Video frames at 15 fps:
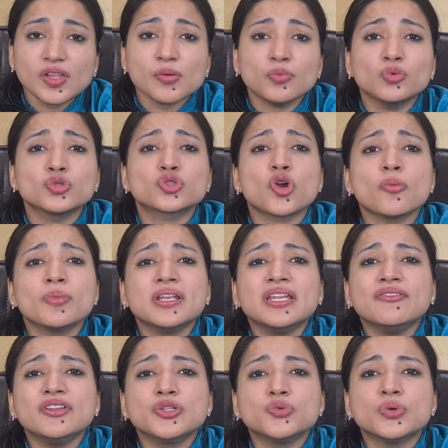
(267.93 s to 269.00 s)
Most commonly
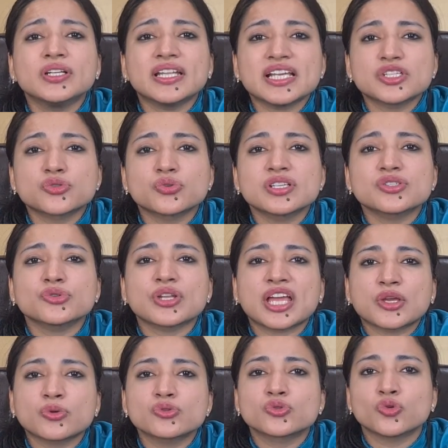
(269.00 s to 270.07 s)
we do a test with
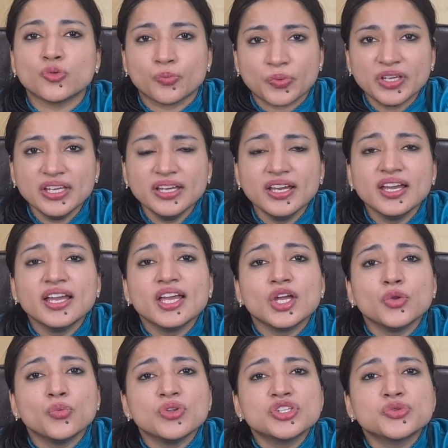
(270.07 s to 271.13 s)
onychoscopy
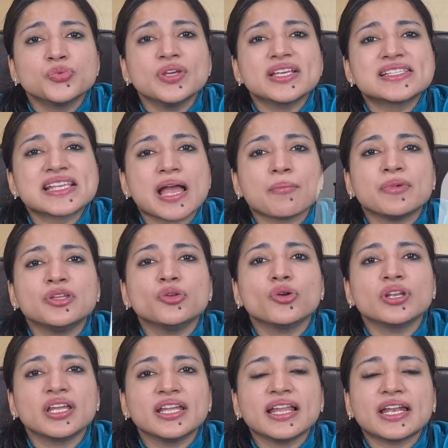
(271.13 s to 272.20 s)
in which we examine your
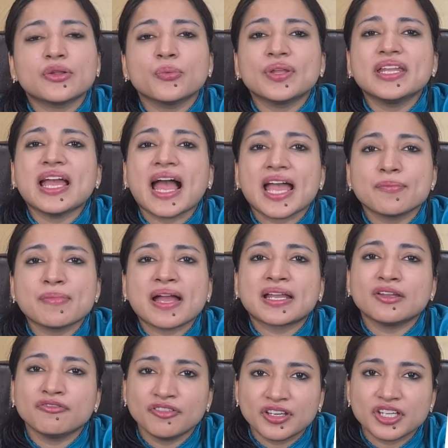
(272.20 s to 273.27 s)
nail at a very high
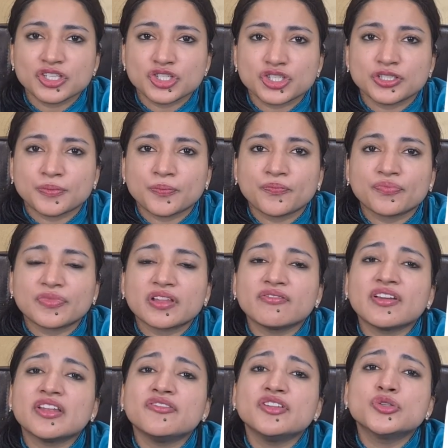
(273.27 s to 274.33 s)
magnification.
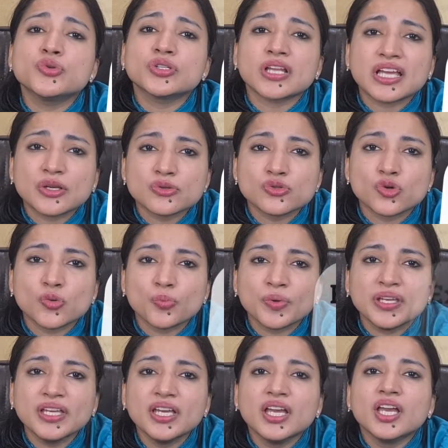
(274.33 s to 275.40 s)
When we do
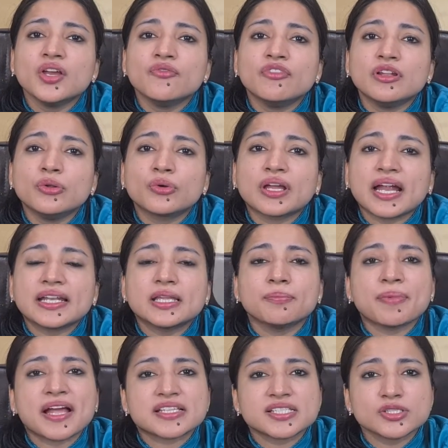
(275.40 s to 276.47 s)
onychoscopy, we look at the
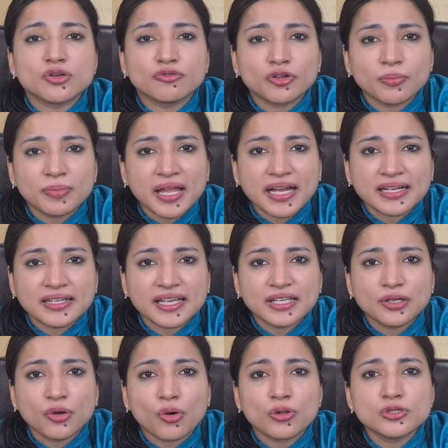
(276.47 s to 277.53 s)
pattern of your black line.
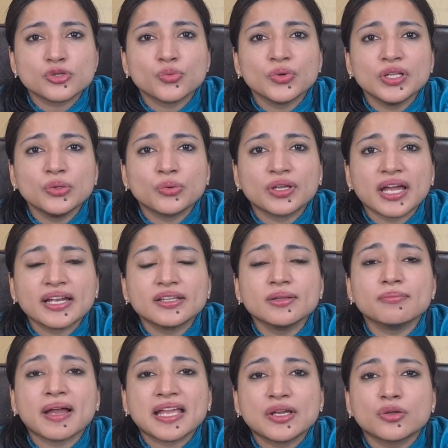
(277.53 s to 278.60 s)
Also we look at the
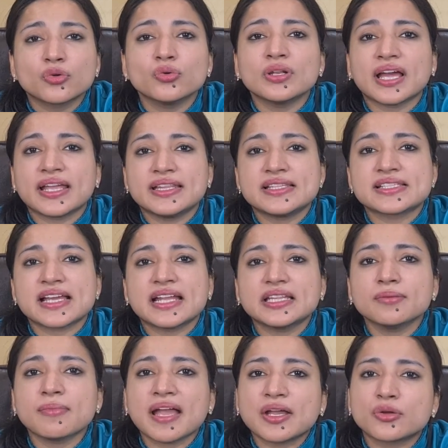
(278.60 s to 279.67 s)
micro lines and the
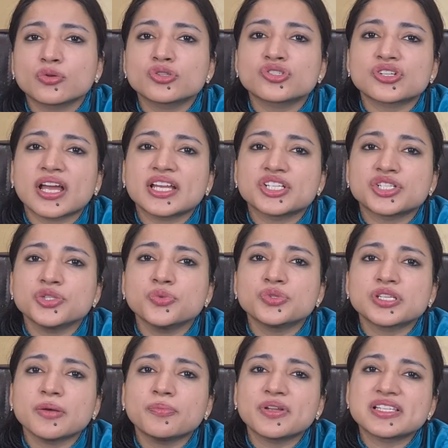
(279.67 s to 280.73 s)
micro striations which
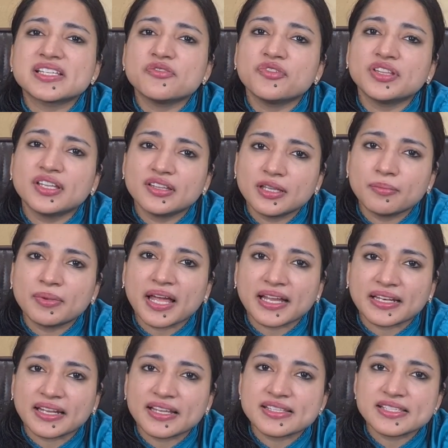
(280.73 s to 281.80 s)
are present within the
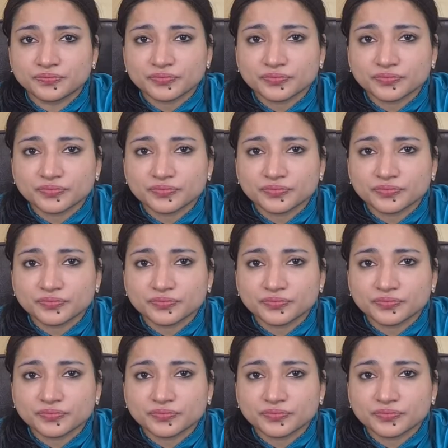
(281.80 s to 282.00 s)
black lines.